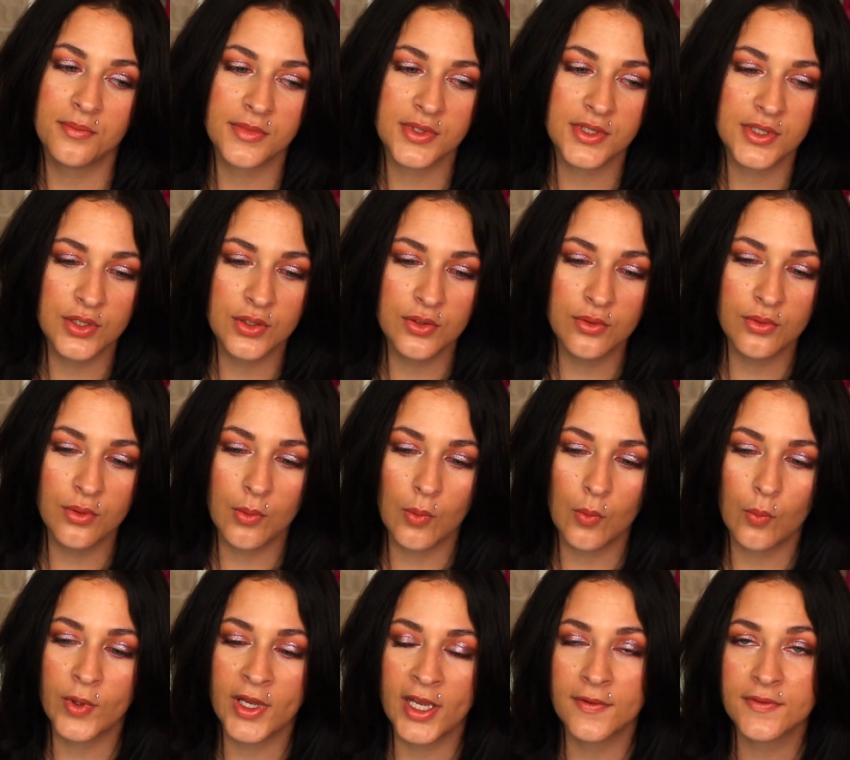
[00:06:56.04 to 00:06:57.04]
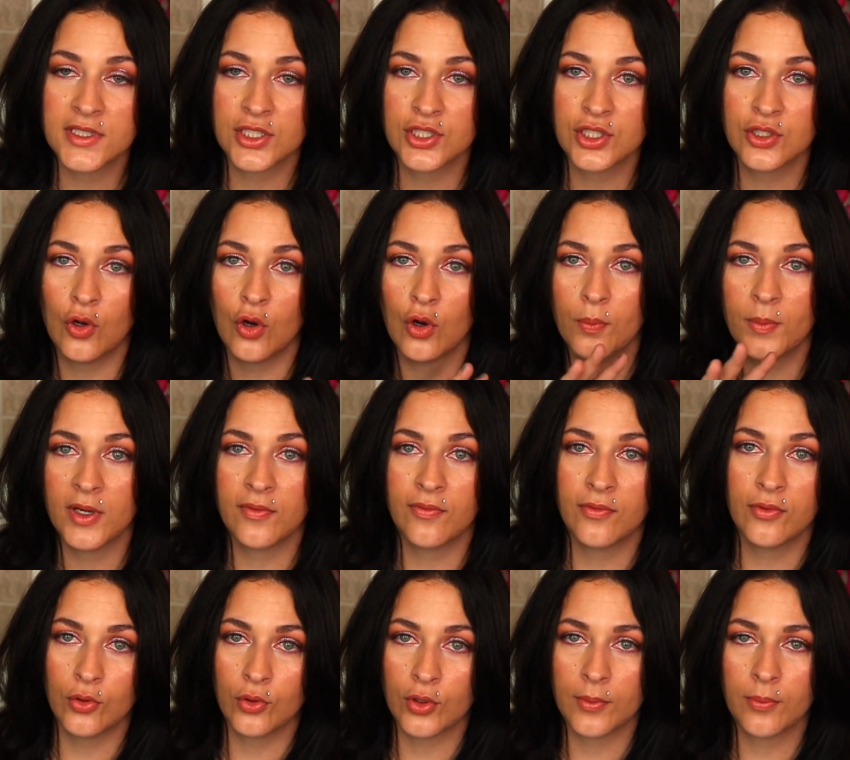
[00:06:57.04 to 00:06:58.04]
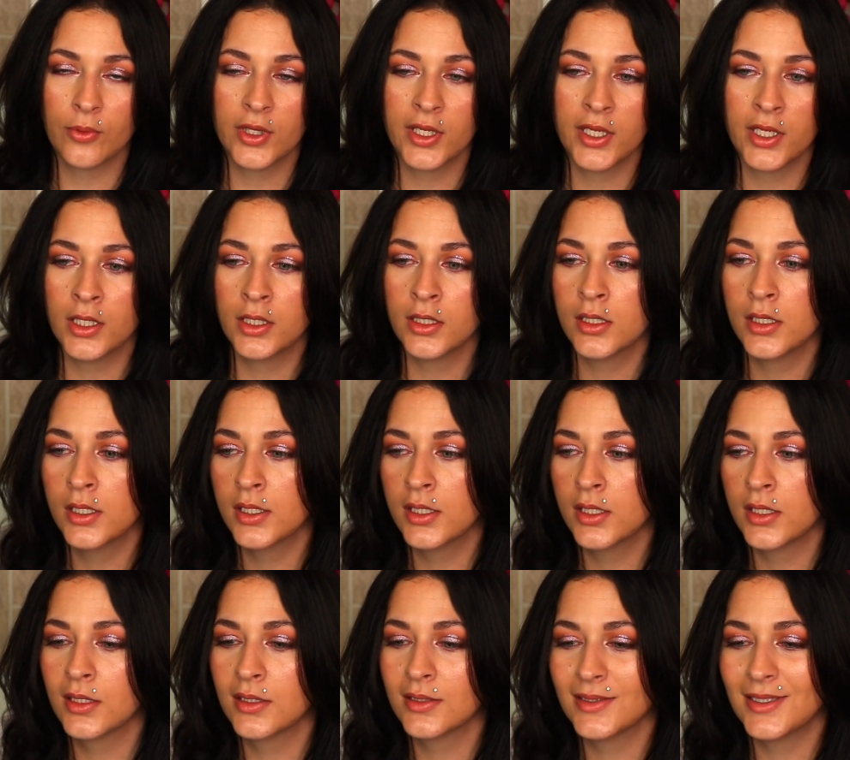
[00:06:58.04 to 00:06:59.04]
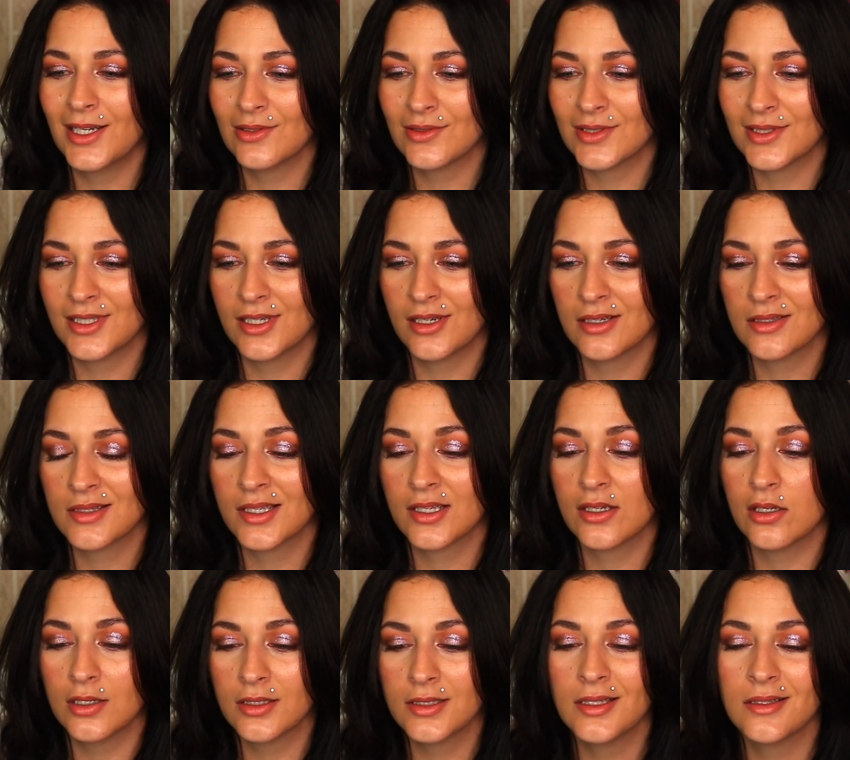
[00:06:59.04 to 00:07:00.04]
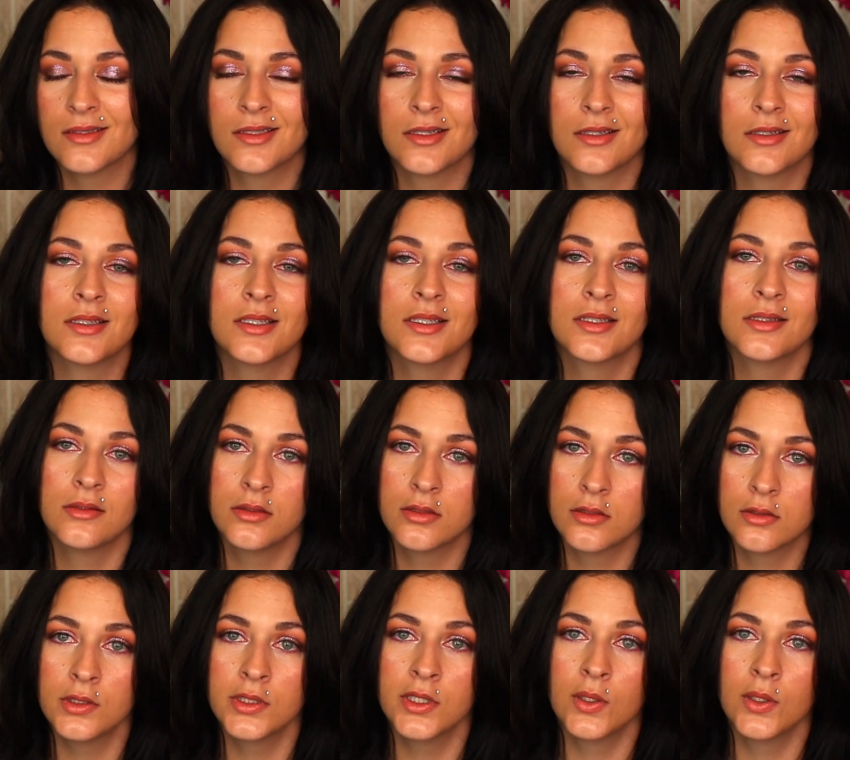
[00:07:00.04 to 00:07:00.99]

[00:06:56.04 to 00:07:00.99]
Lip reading: 2, we have such an open floor plan downstairs. Like, our downstairs is literally